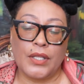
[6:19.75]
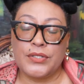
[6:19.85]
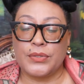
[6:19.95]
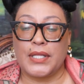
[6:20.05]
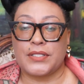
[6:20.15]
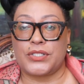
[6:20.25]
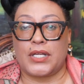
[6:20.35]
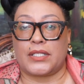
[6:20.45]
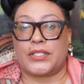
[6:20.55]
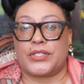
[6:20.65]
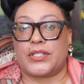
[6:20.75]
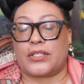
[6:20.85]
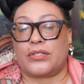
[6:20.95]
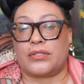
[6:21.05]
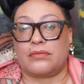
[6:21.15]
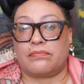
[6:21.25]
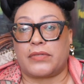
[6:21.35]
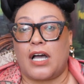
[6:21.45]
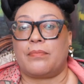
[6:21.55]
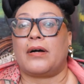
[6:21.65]
So that's a challenge that could
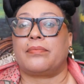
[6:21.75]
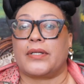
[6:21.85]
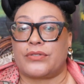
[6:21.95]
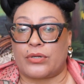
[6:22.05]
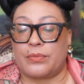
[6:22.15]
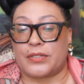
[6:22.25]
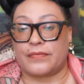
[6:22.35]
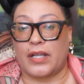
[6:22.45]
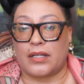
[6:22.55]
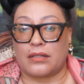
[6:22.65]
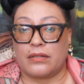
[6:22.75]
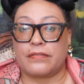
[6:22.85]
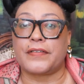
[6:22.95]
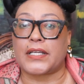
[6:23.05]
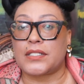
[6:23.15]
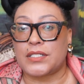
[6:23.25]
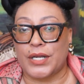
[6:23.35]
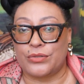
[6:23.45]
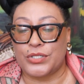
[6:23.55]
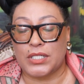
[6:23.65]
come up in terms of like fixed
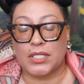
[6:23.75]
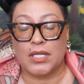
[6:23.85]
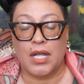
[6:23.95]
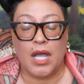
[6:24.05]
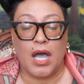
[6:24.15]
energy.